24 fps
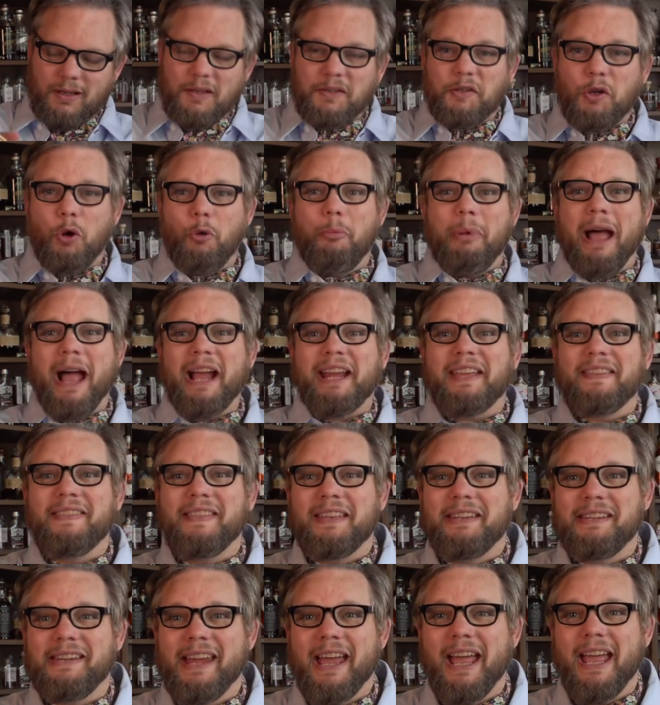So back in
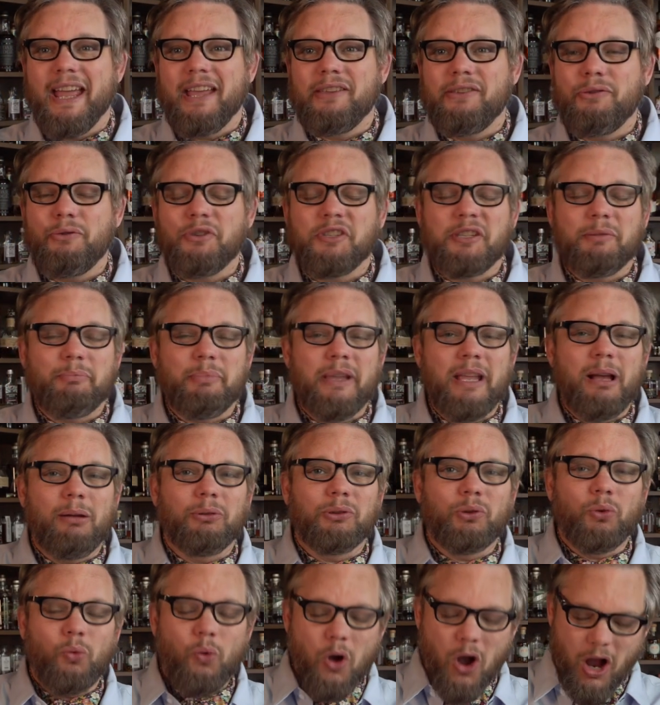the day, you used to be
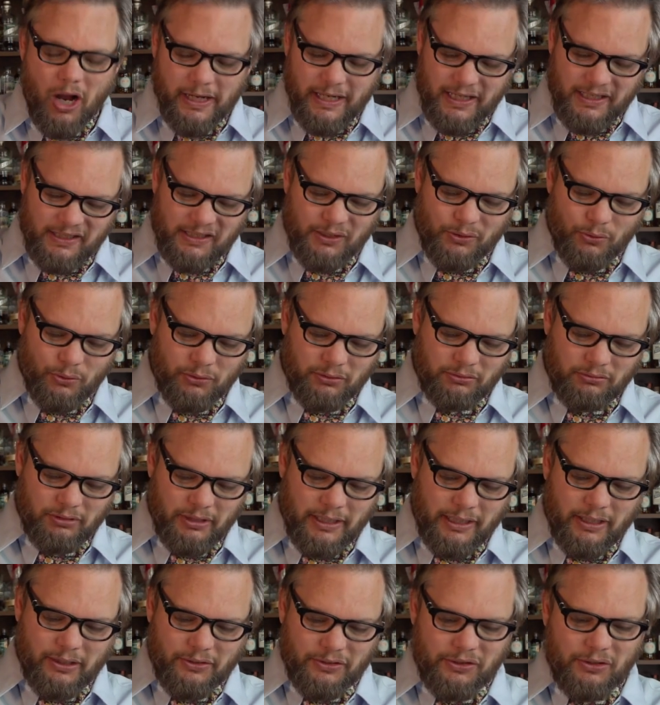able to walk into a
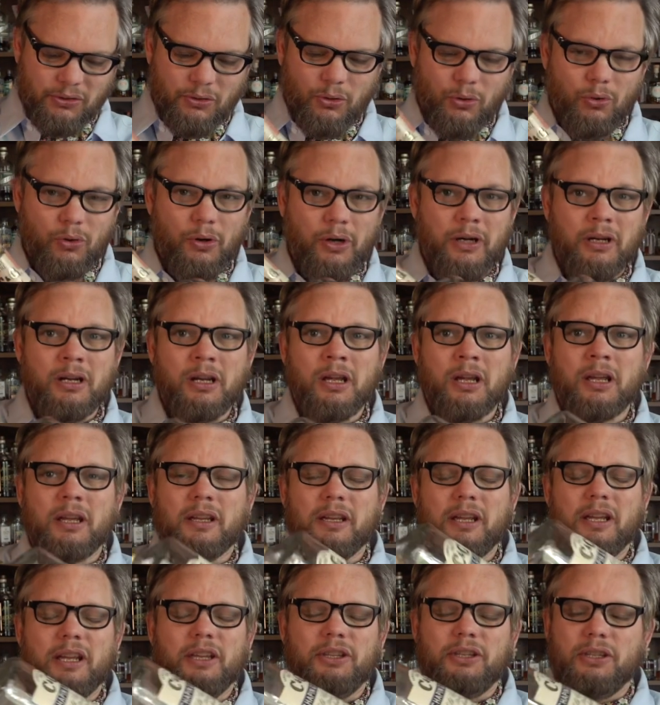liquor store
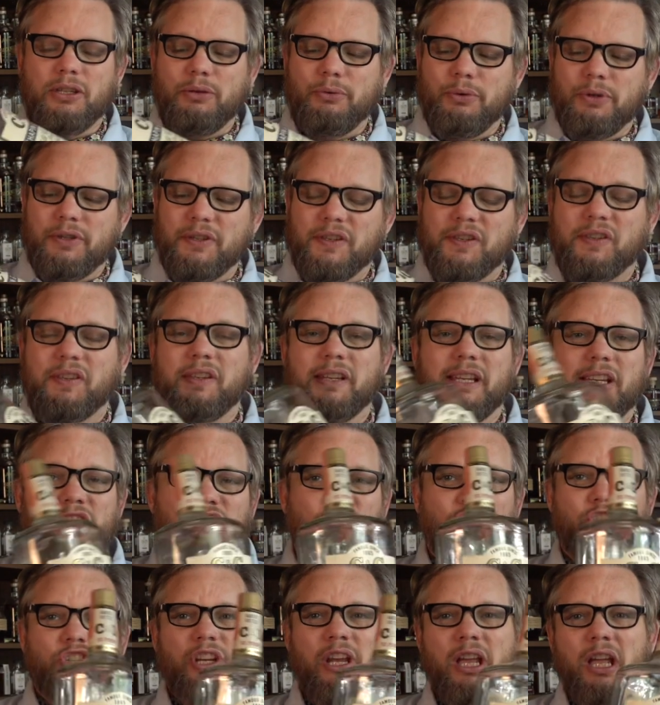and you would see
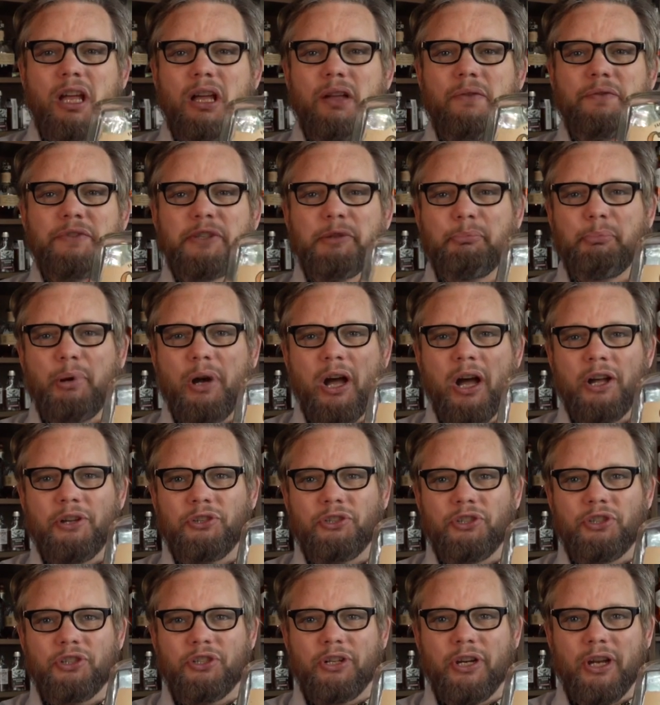shelves upon
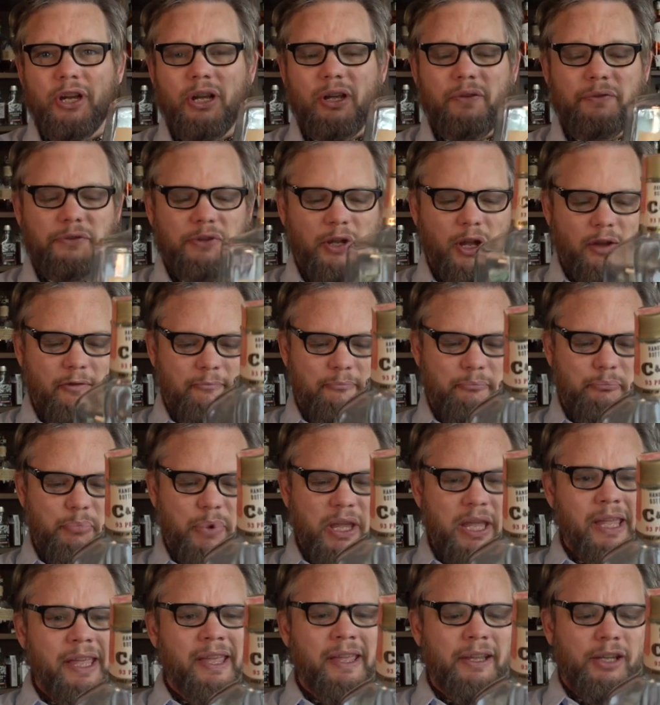shelves of
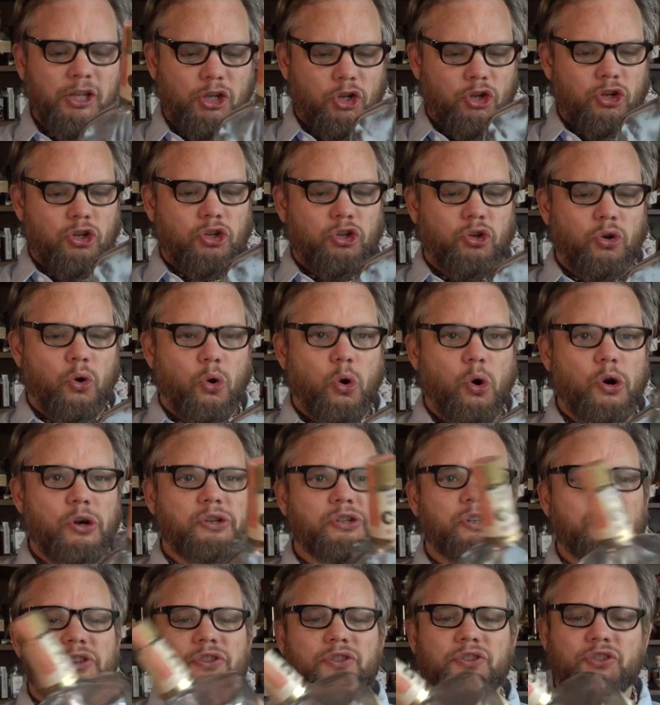big,
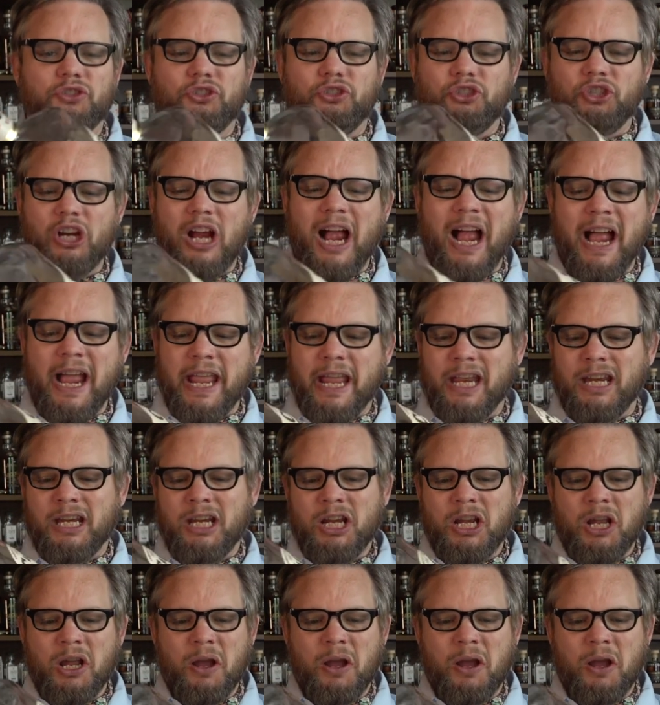gorgeous, giant